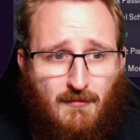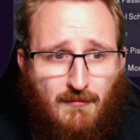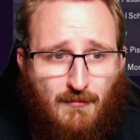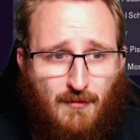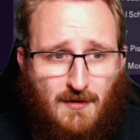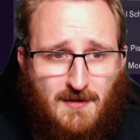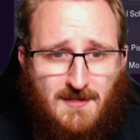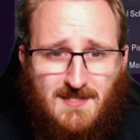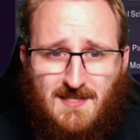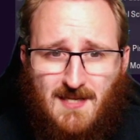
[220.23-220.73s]

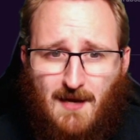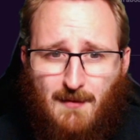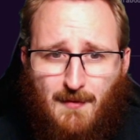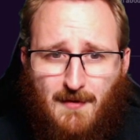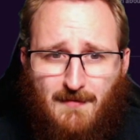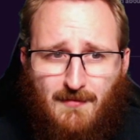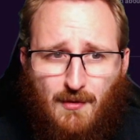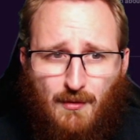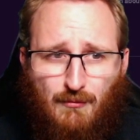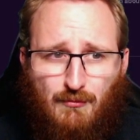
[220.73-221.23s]
Royce,
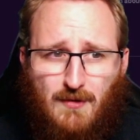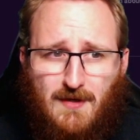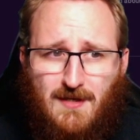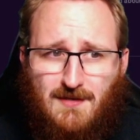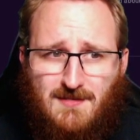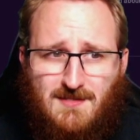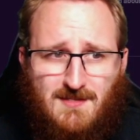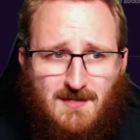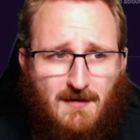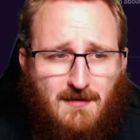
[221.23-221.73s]
however, or
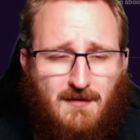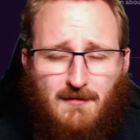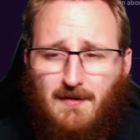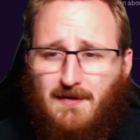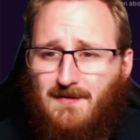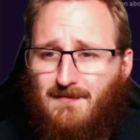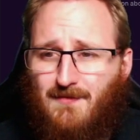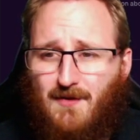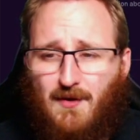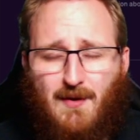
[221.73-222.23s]
Rios, I don't
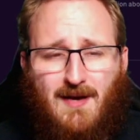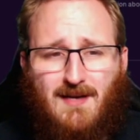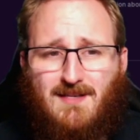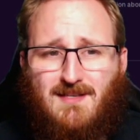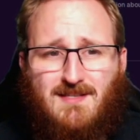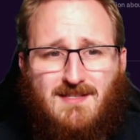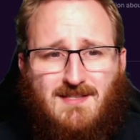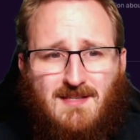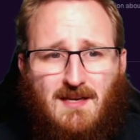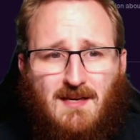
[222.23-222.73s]
even know how
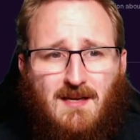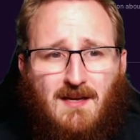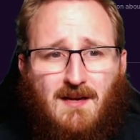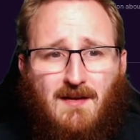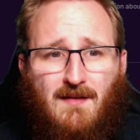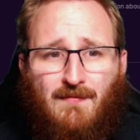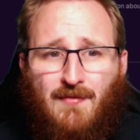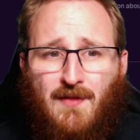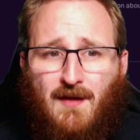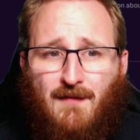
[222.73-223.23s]
you say
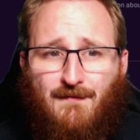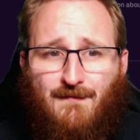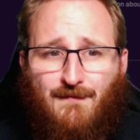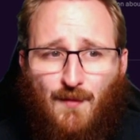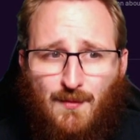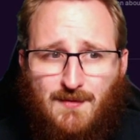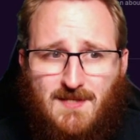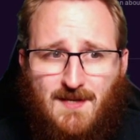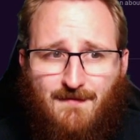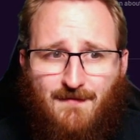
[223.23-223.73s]
it.
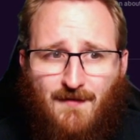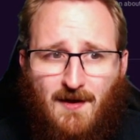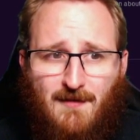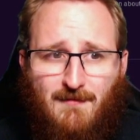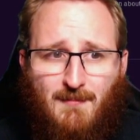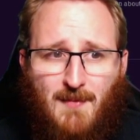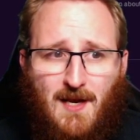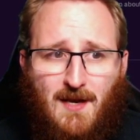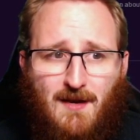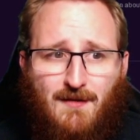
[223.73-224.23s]

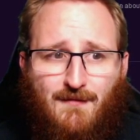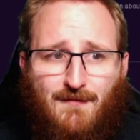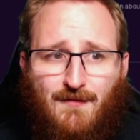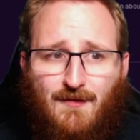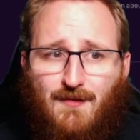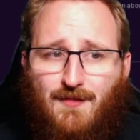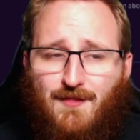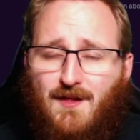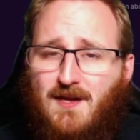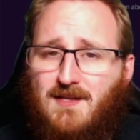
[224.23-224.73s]
forty-five million
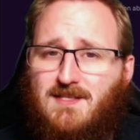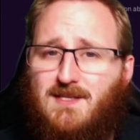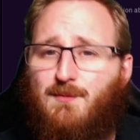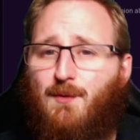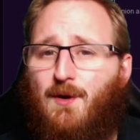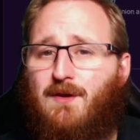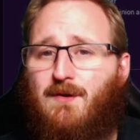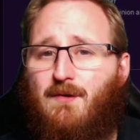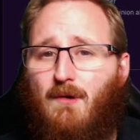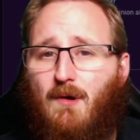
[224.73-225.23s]
for a
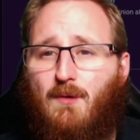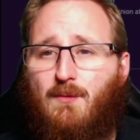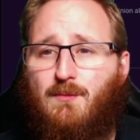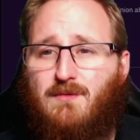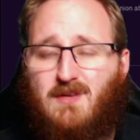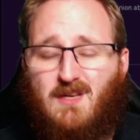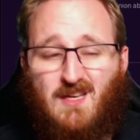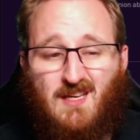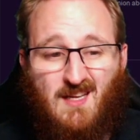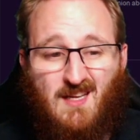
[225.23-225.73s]

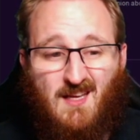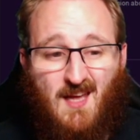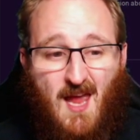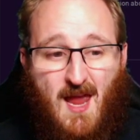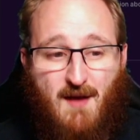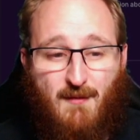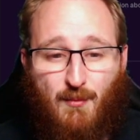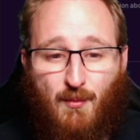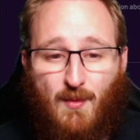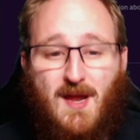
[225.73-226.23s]
thirty-one-year-old.
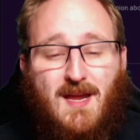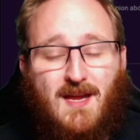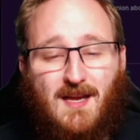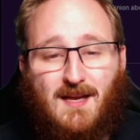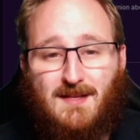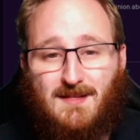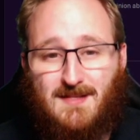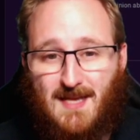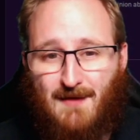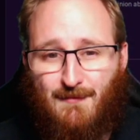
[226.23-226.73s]
If we
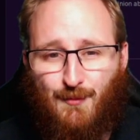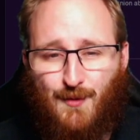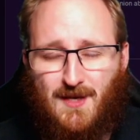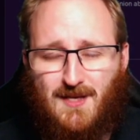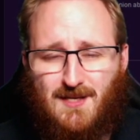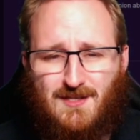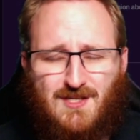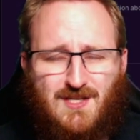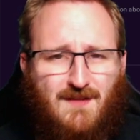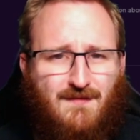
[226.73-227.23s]
can, if we
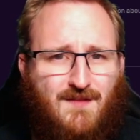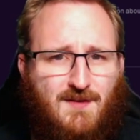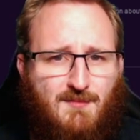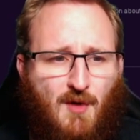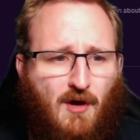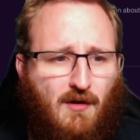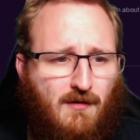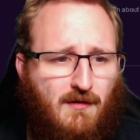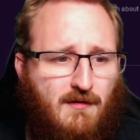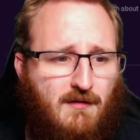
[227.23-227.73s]
can shift
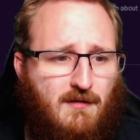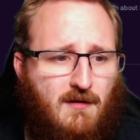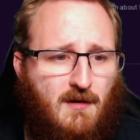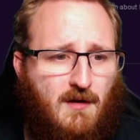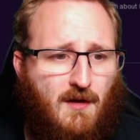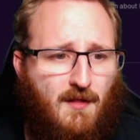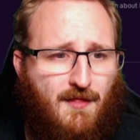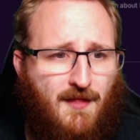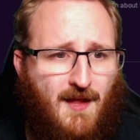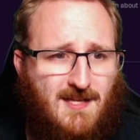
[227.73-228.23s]
him on,
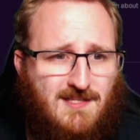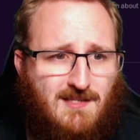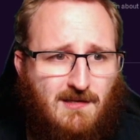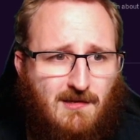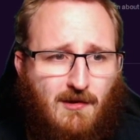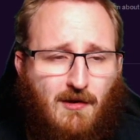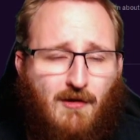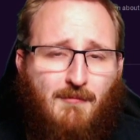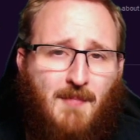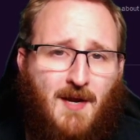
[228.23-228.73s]
that's a
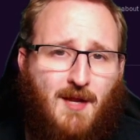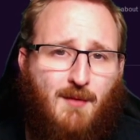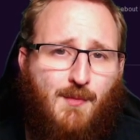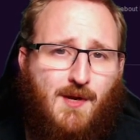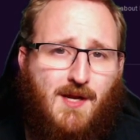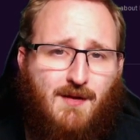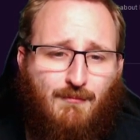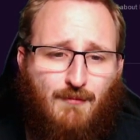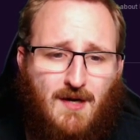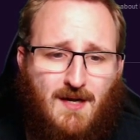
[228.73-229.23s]
lot of money
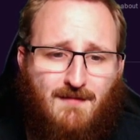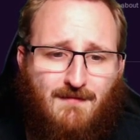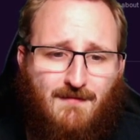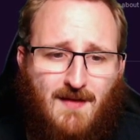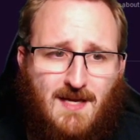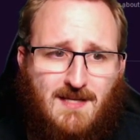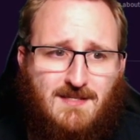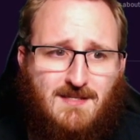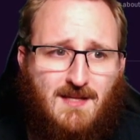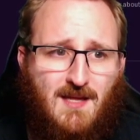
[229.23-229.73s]
we can
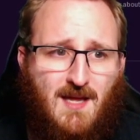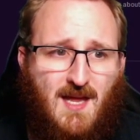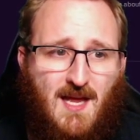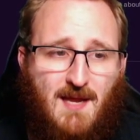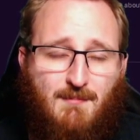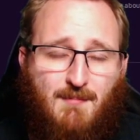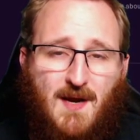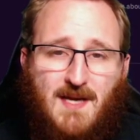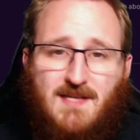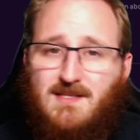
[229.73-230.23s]
reinvest
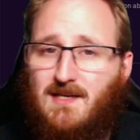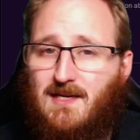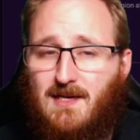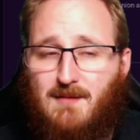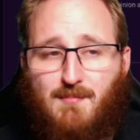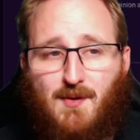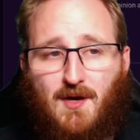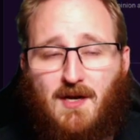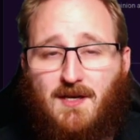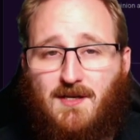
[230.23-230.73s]
in
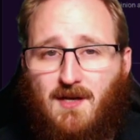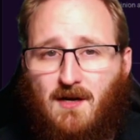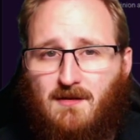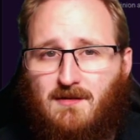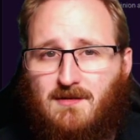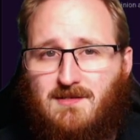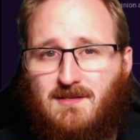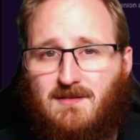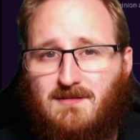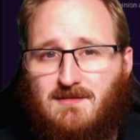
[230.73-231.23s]
basically buying
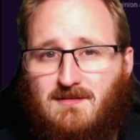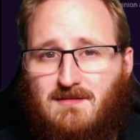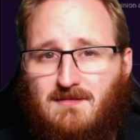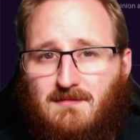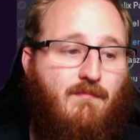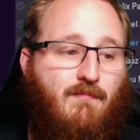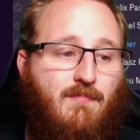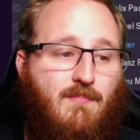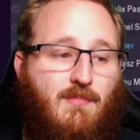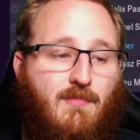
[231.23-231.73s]
youngsters.
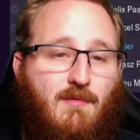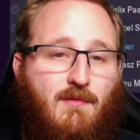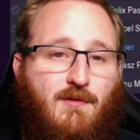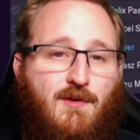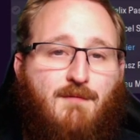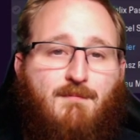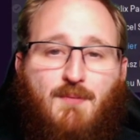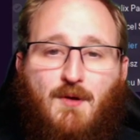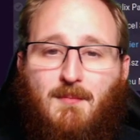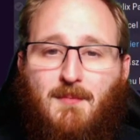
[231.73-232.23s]

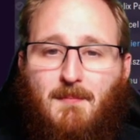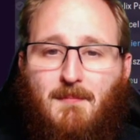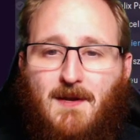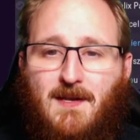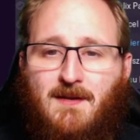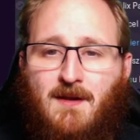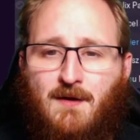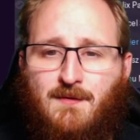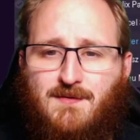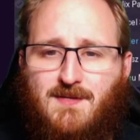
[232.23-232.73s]
You've
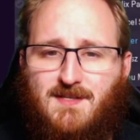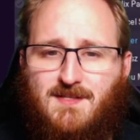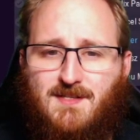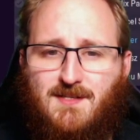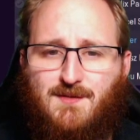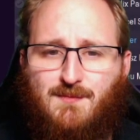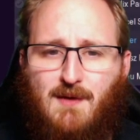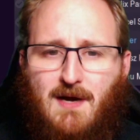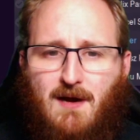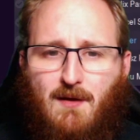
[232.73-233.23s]
probably noticed
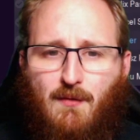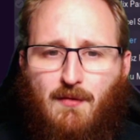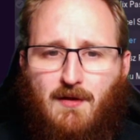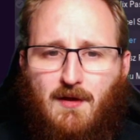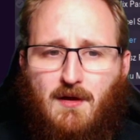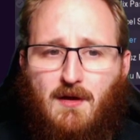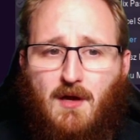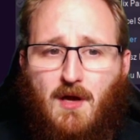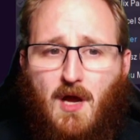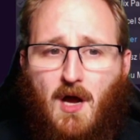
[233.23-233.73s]
as well
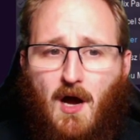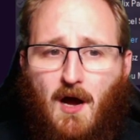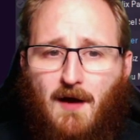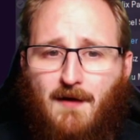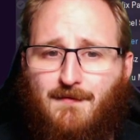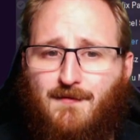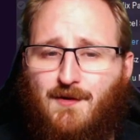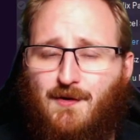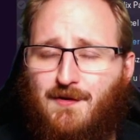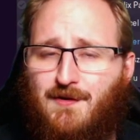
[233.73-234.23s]
that
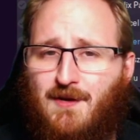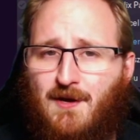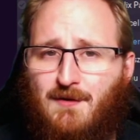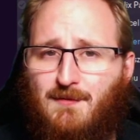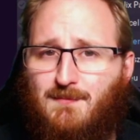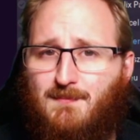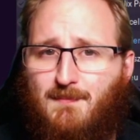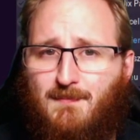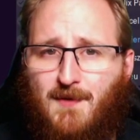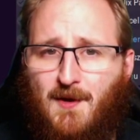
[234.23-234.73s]
I've got
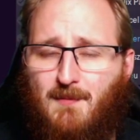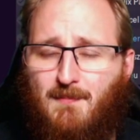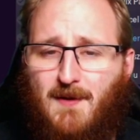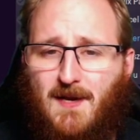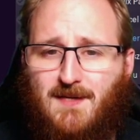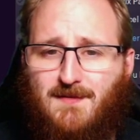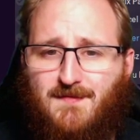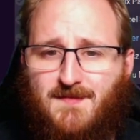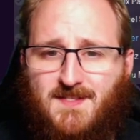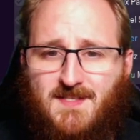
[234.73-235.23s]
no no
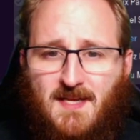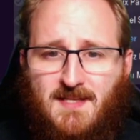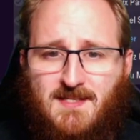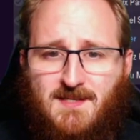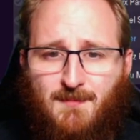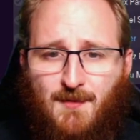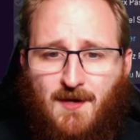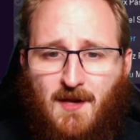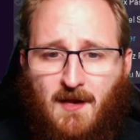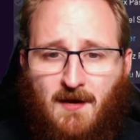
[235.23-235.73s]
place for
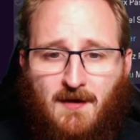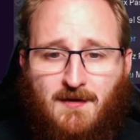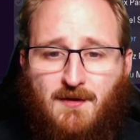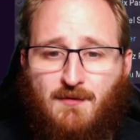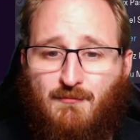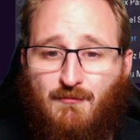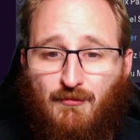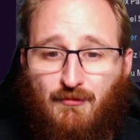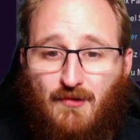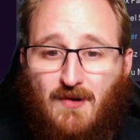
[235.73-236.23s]
sentiment, and I
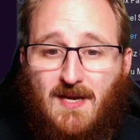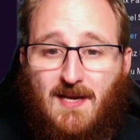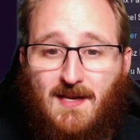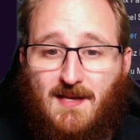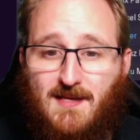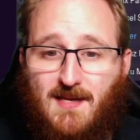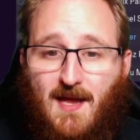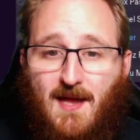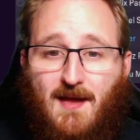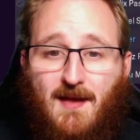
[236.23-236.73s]
don't
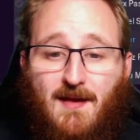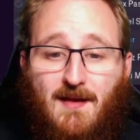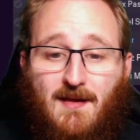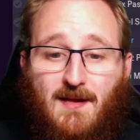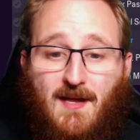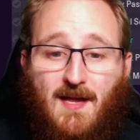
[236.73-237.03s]
really care